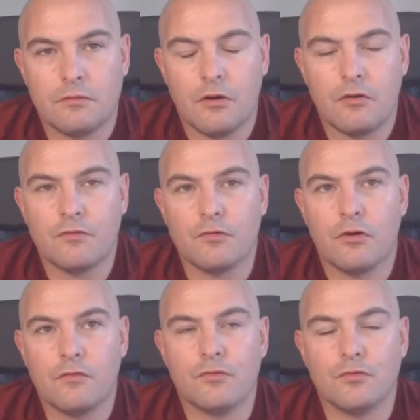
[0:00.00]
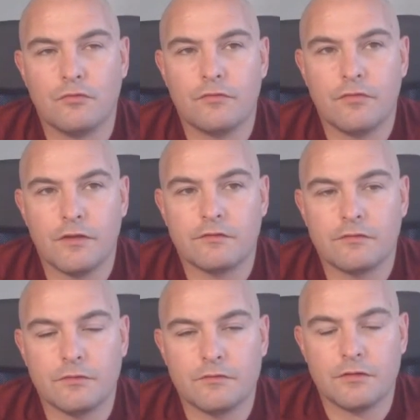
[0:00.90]
of all of the things
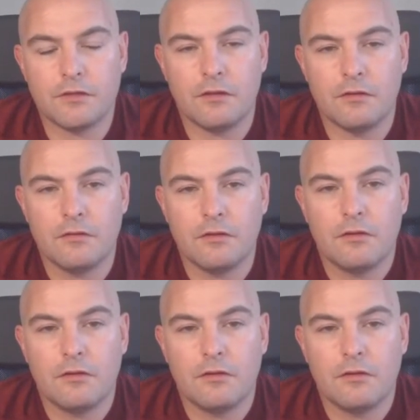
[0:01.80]
that we've seen,